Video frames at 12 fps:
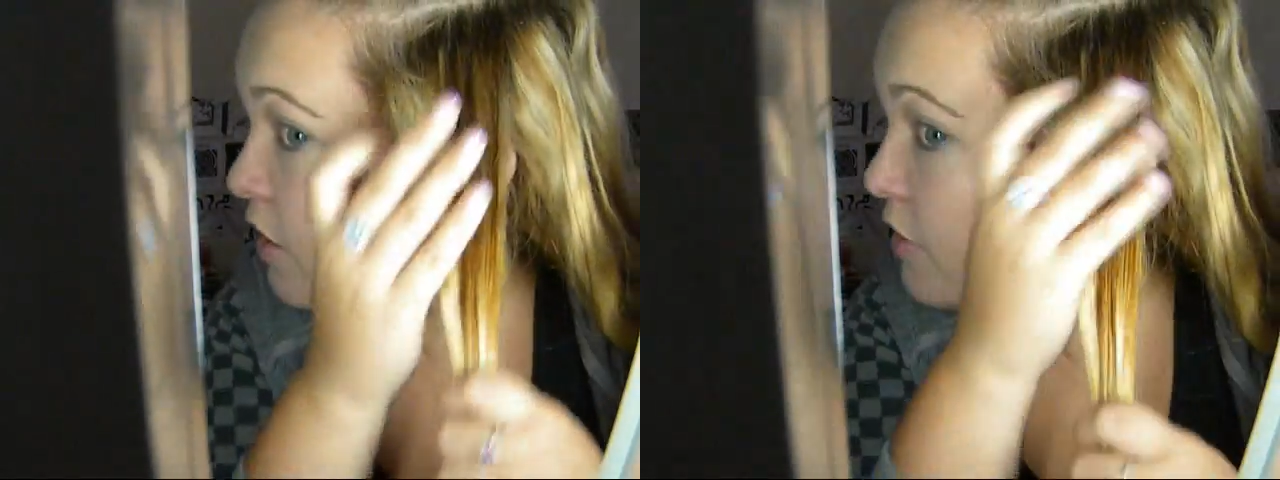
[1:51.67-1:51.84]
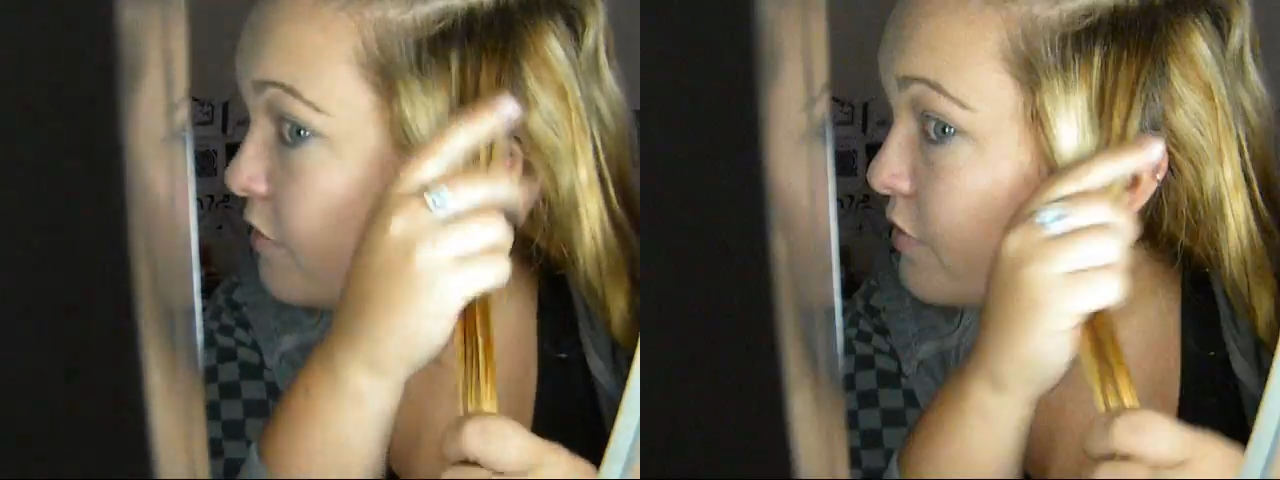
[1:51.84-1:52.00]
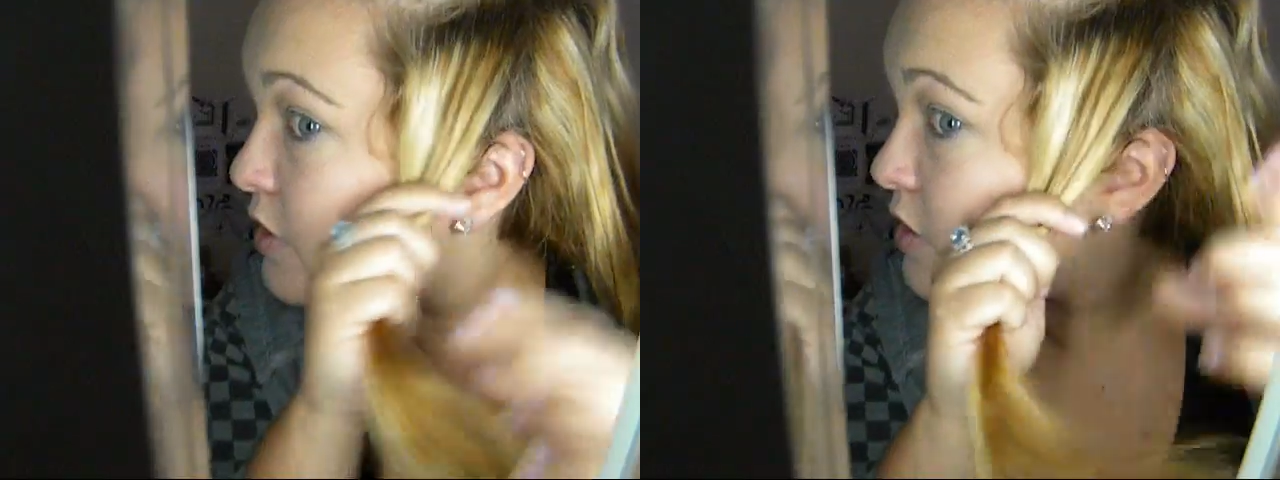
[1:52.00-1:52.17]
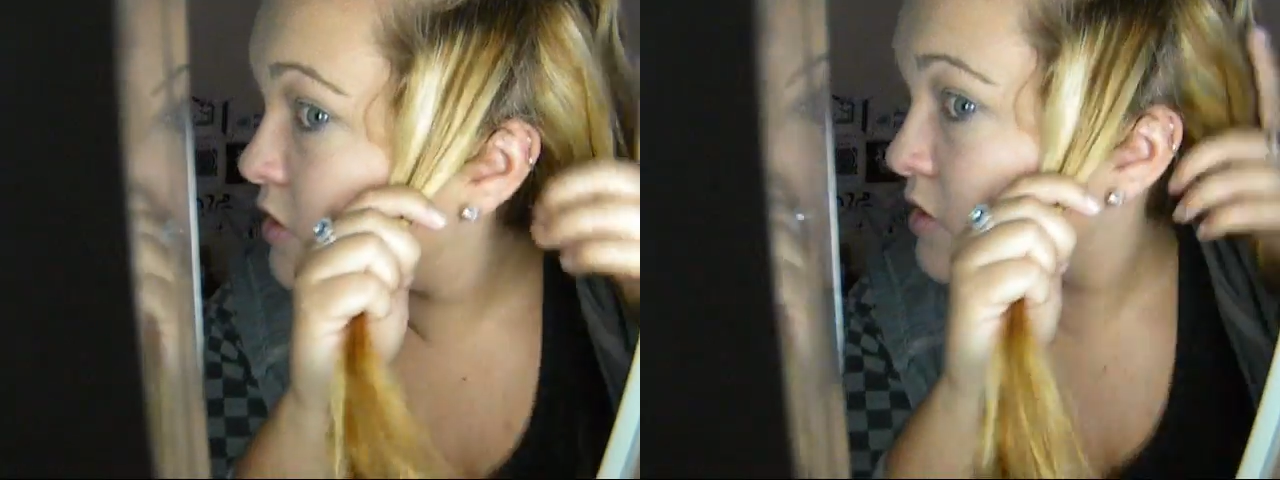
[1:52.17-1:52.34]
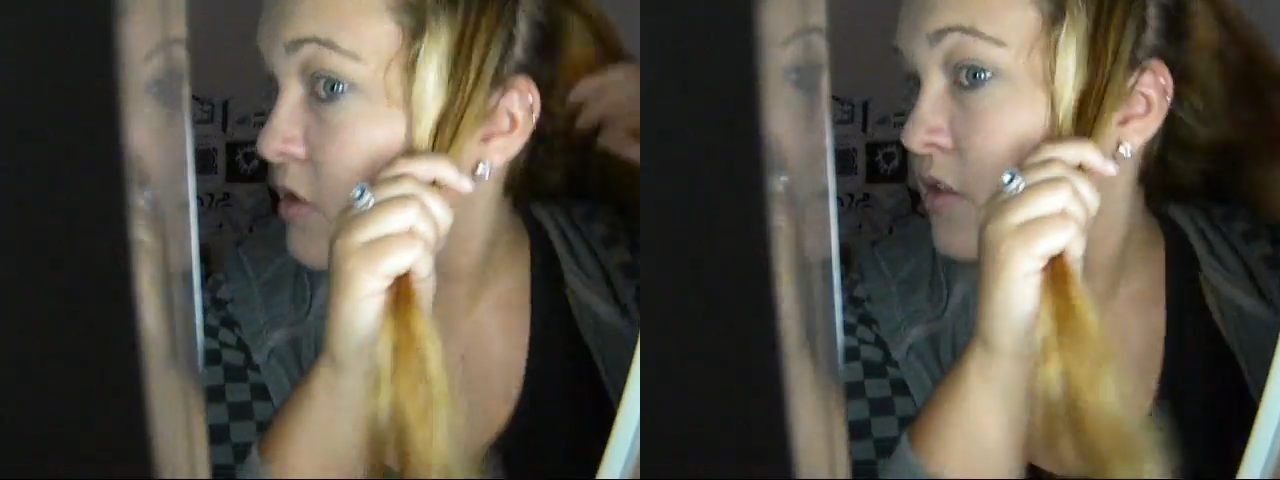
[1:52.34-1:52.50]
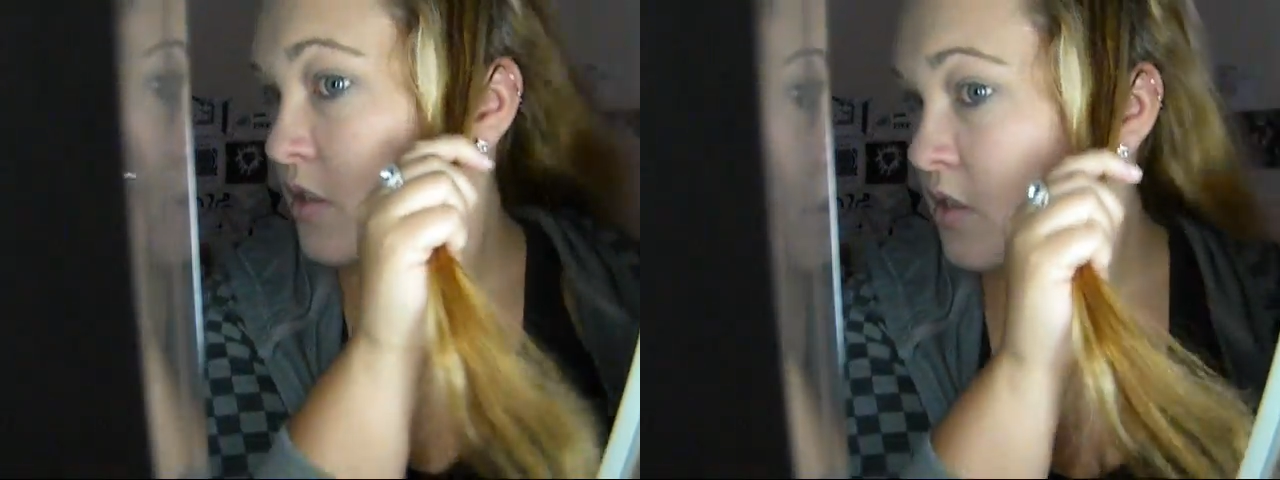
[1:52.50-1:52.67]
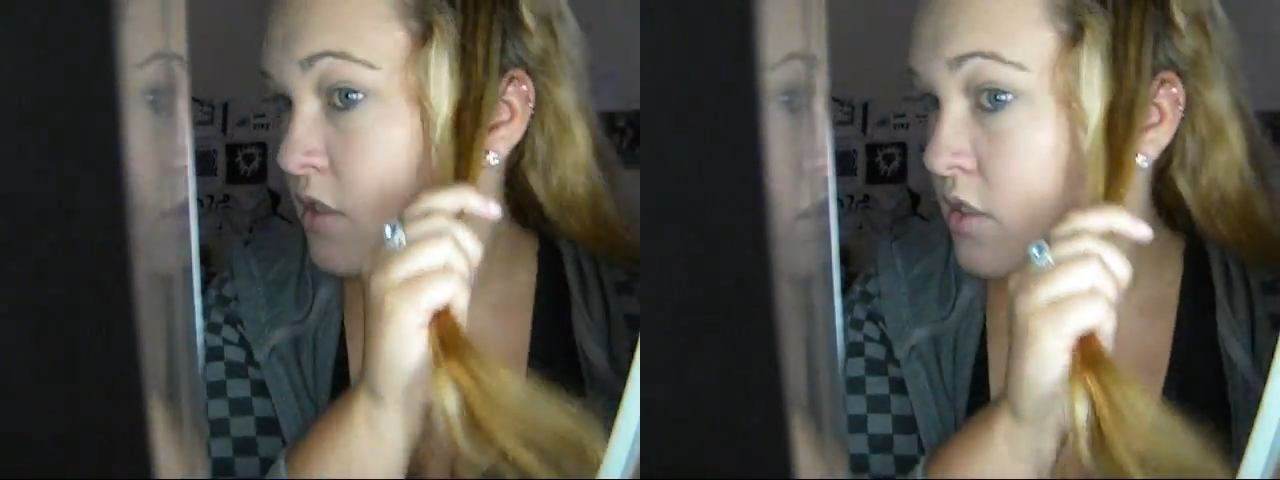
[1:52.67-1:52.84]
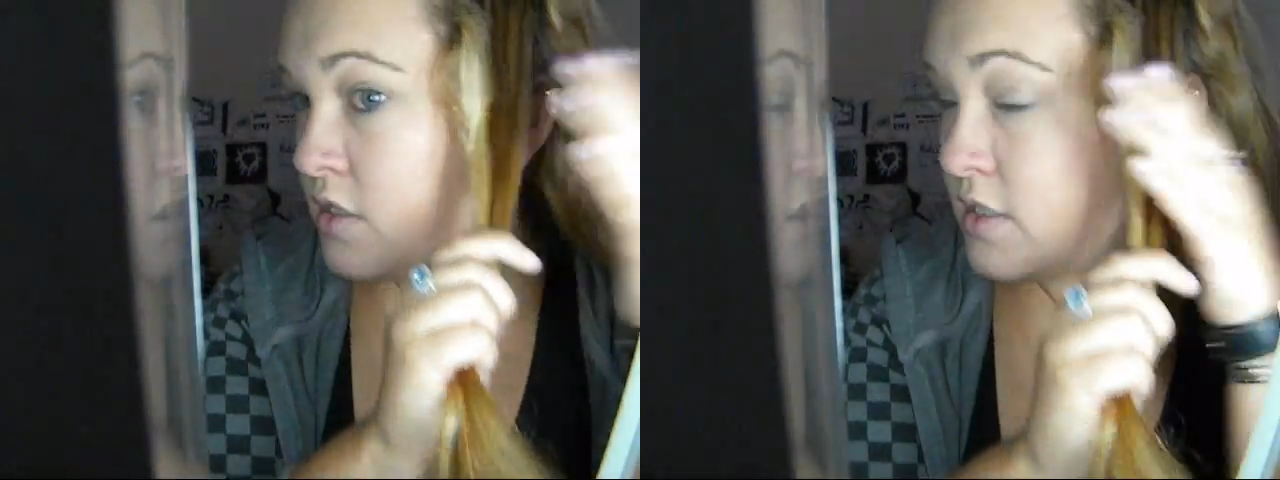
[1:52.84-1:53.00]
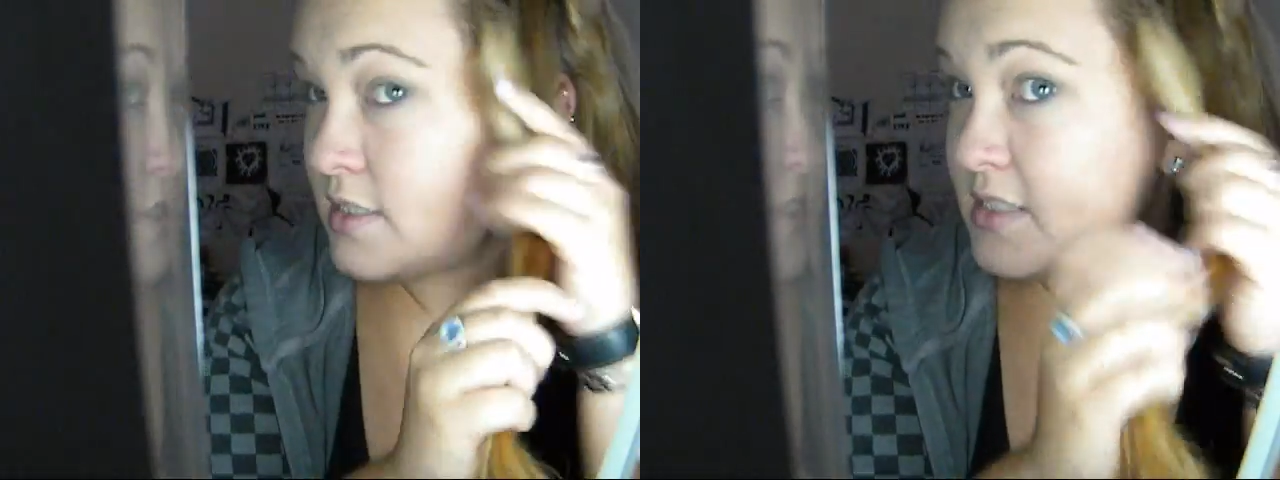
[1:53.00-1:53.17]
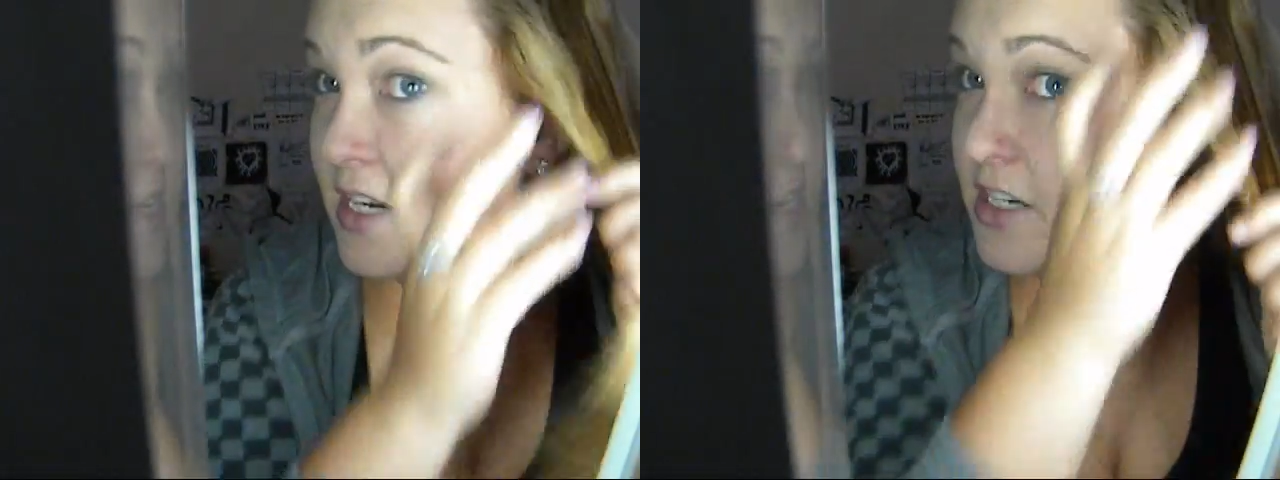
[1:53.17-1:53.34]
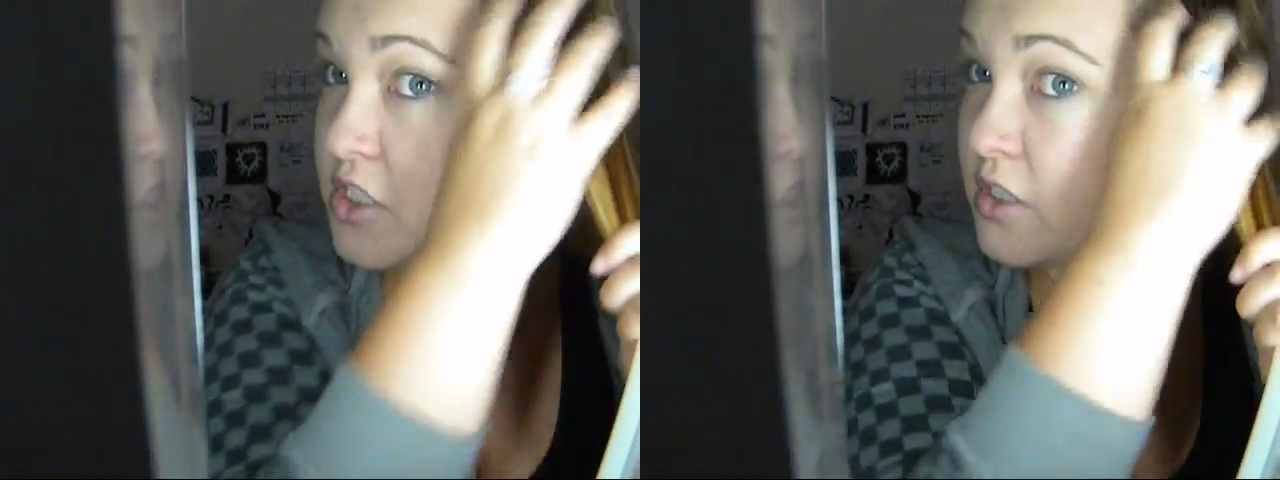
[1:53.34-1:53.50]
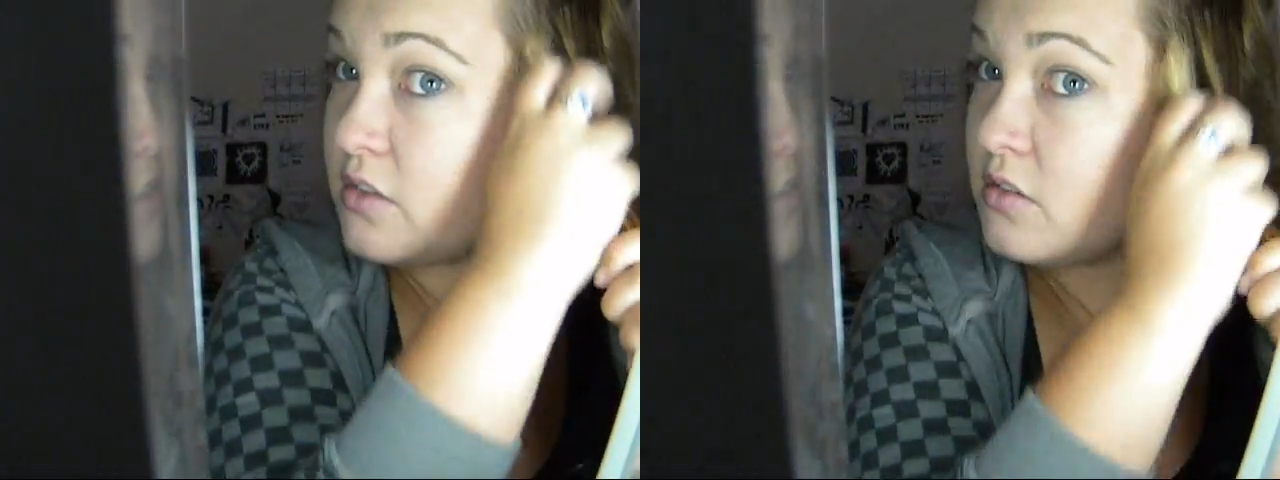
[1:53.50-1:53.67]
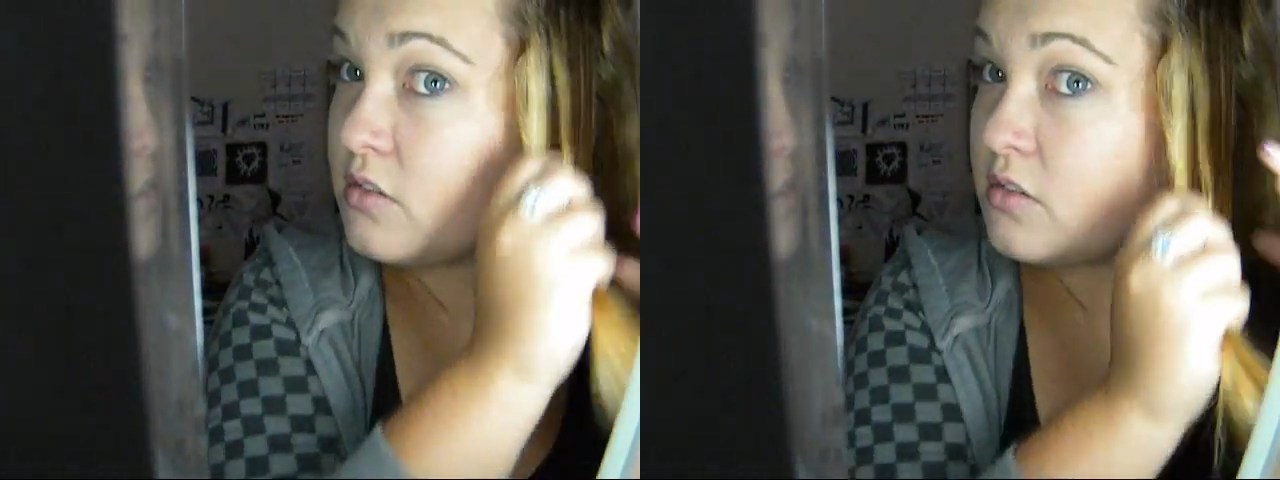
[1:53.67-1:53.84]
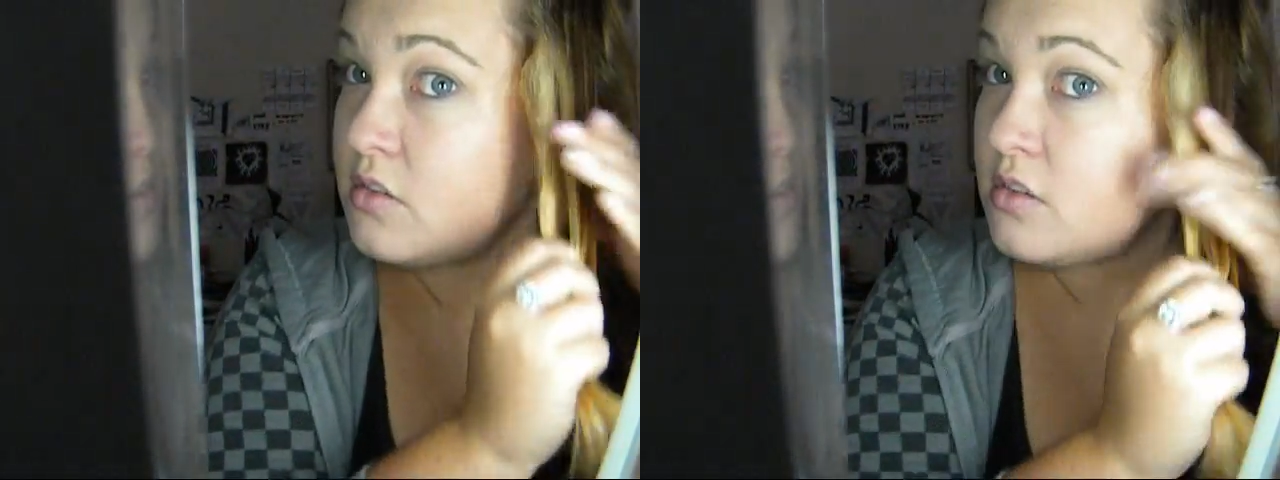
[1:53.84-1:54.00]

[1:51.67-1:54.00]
of section,